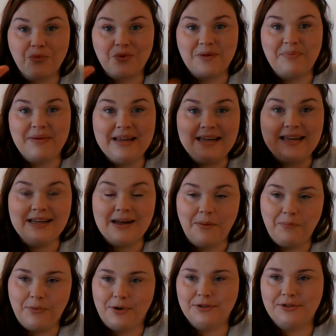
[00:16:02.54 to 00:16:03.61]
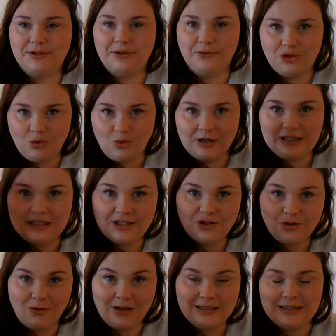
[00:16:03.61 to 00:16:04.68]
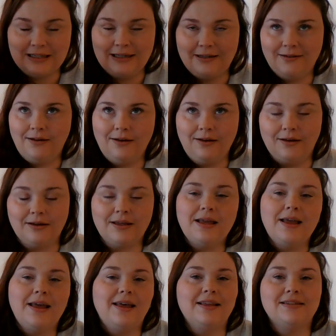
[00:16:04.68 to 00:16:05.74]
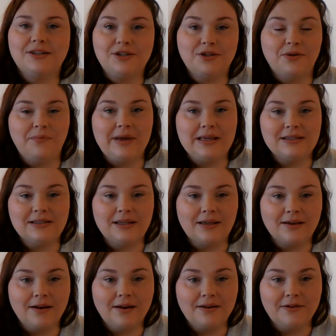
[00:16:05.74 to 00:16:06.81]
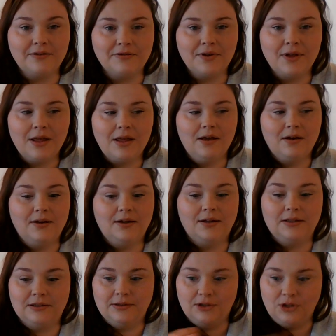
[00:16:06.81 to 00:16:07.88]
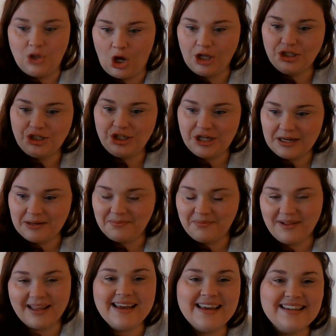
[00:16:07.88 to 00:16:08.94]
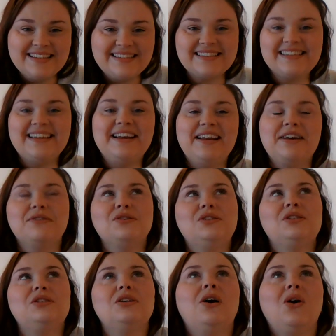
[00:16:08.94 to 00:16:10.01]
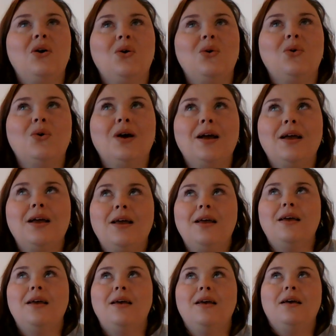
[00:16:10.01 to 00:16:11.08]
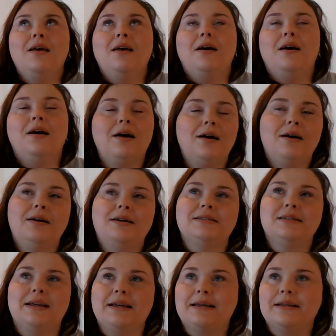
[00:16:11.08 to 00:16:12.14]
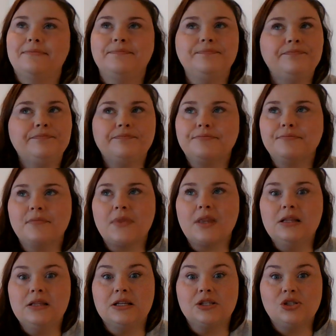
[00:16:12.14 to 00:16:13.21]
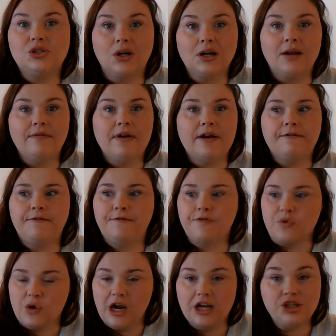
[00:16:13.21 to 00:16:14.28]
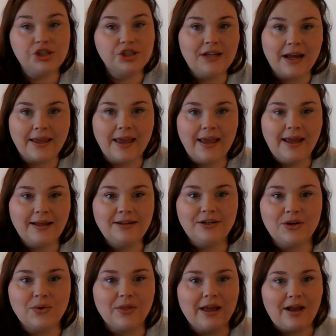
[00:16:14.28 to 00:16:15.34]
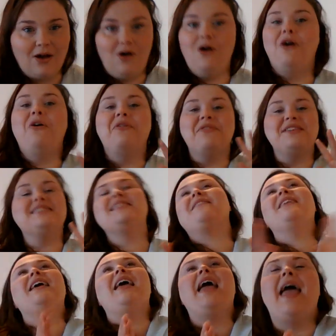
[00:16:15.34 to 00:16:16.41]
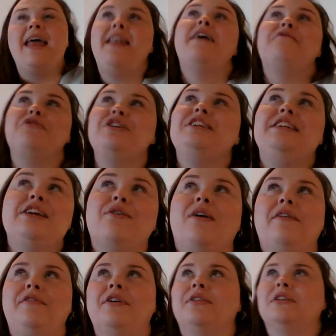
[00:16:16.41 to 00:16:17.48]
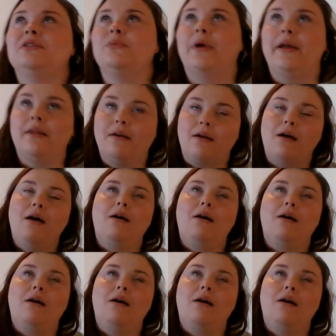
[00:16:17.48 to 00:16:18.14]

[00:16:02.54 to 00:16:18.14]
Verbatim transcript: repeating numbers. So 2020, such an amazing kind of launching place, you know. So it's like the start of a fresh decade, you know, like all this stuff. And every year I feel this way, like,